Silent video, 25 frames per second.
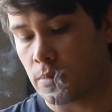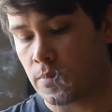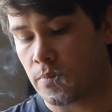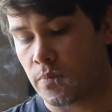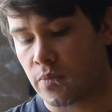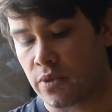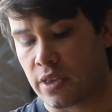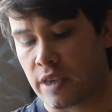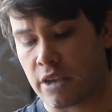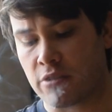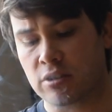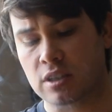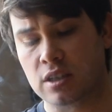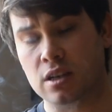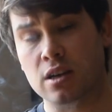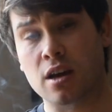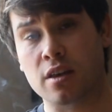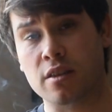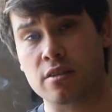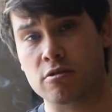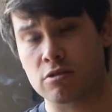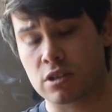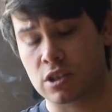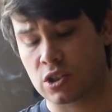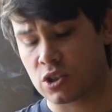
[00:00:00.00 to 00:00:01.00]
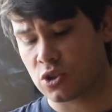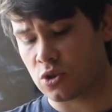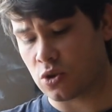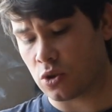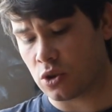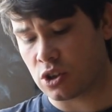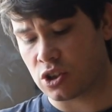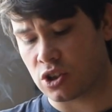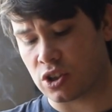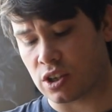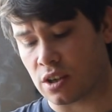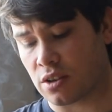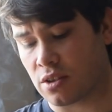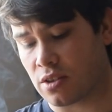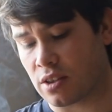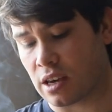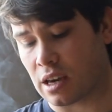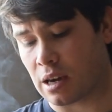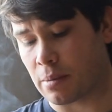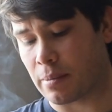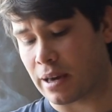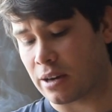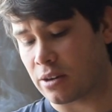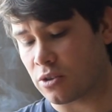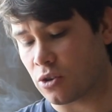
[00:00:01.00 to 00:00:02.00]
There is another astonishing thing
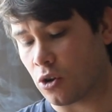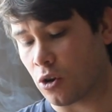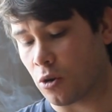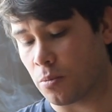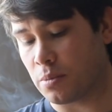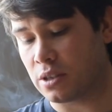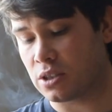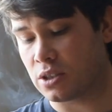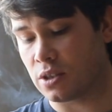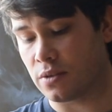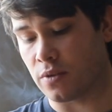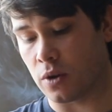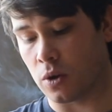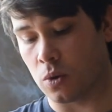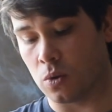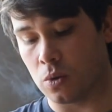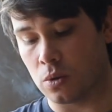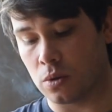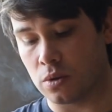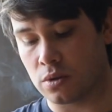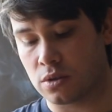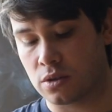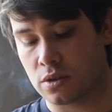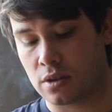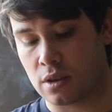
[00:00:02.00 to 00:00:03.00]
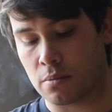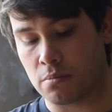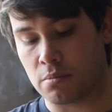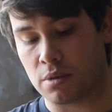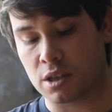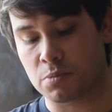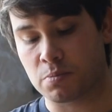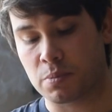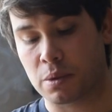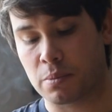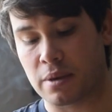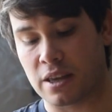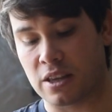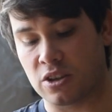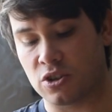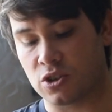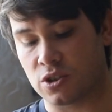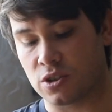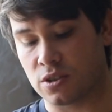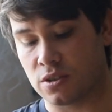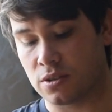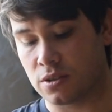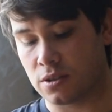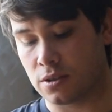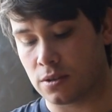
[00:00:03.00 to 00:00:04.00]
about hobbits of old that must be
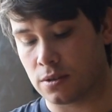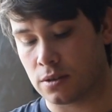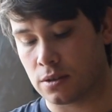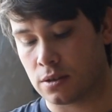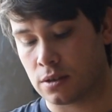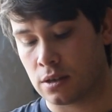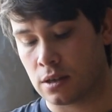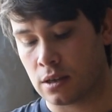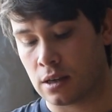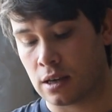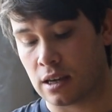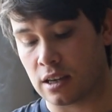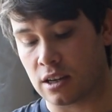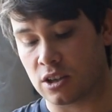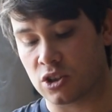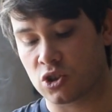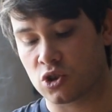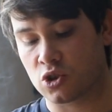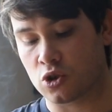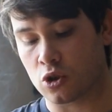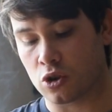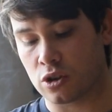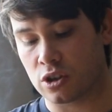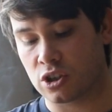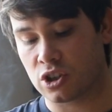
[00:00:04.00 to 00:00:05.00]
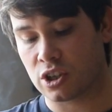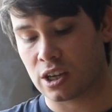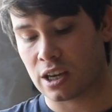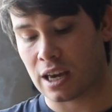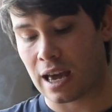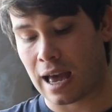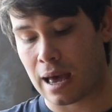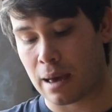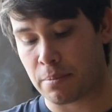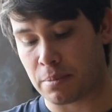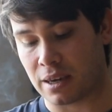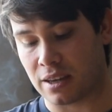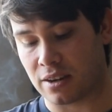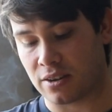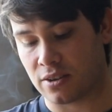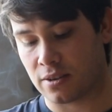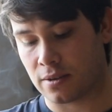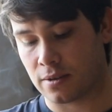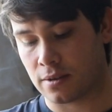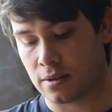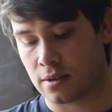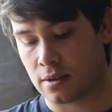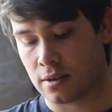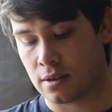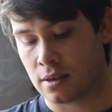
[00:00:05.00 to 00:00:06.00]
mentioned, an astonishing habit.
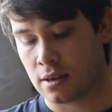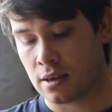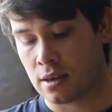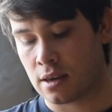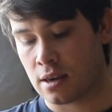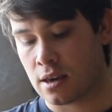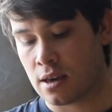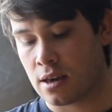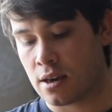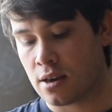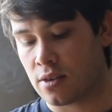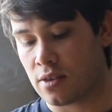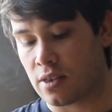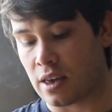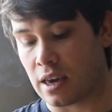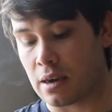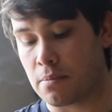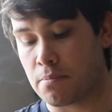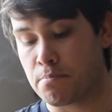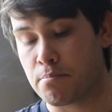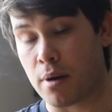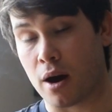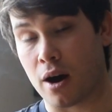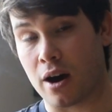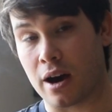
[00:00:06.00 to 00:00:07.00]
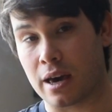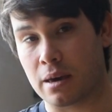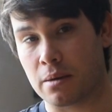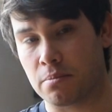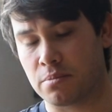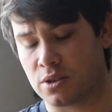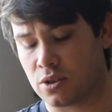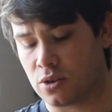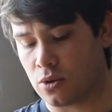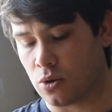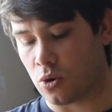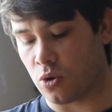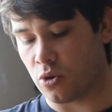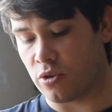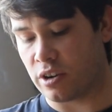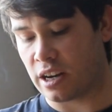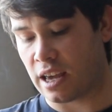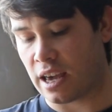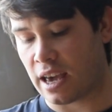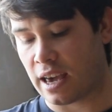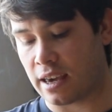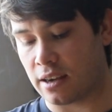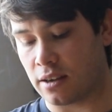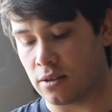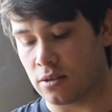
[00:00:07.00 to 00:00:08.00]
They imbibed or
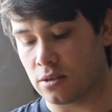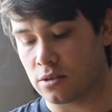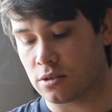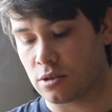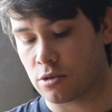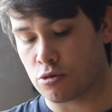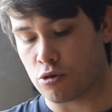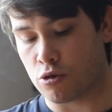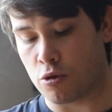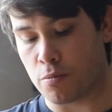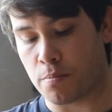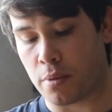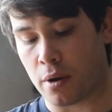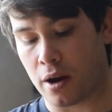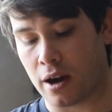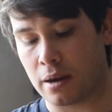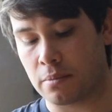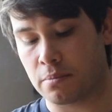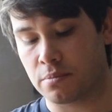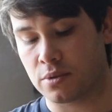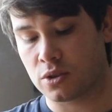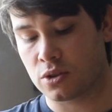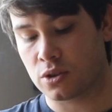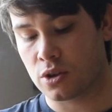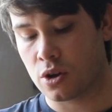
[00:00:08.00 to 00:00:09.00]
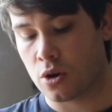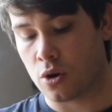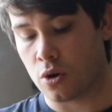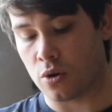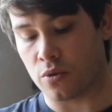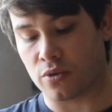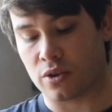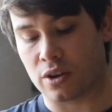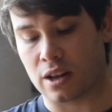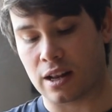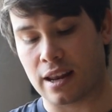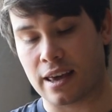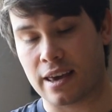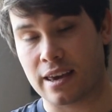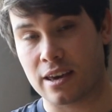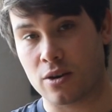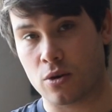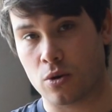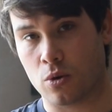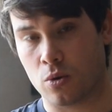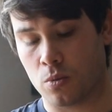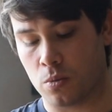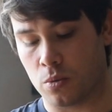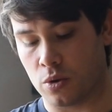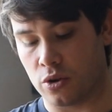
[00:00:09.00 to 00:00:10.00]
inhaled through pipes of clay
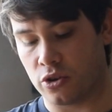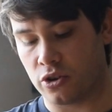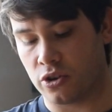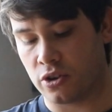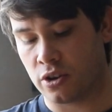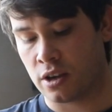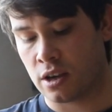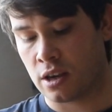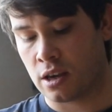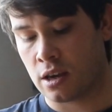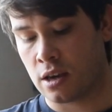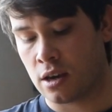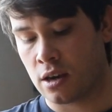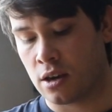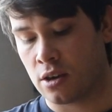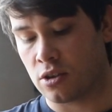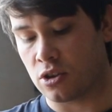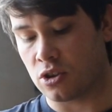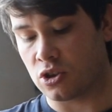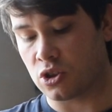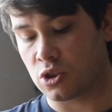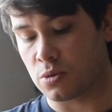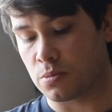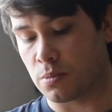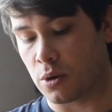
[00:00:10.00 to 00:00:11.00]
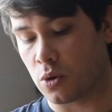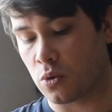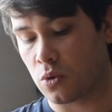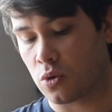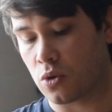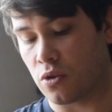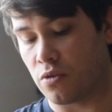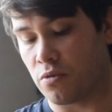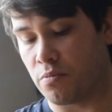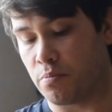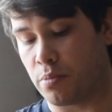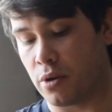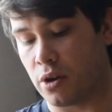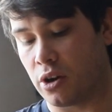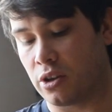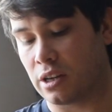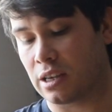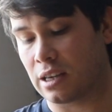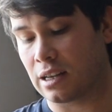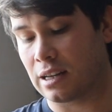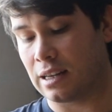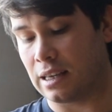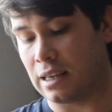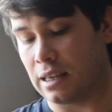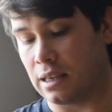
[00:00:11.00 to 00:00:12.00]
or wood the smoke of
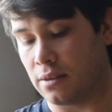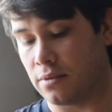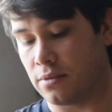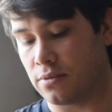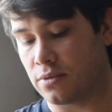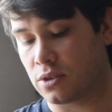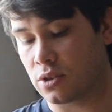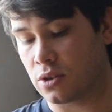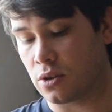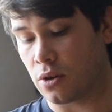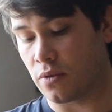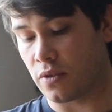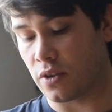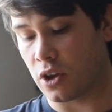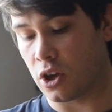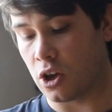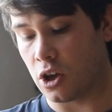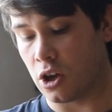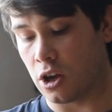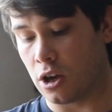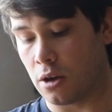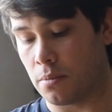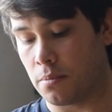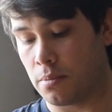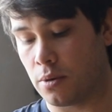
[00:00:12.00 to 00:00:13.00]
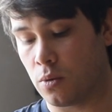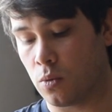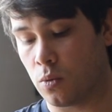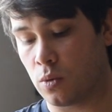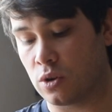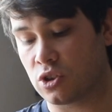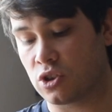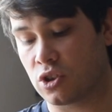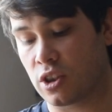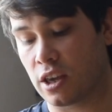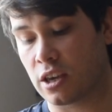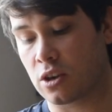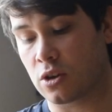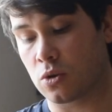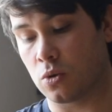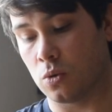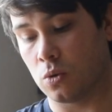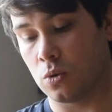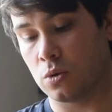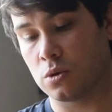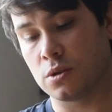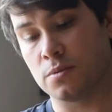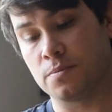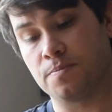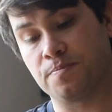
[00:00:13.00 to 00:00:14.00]
burning leaves of a herb which they called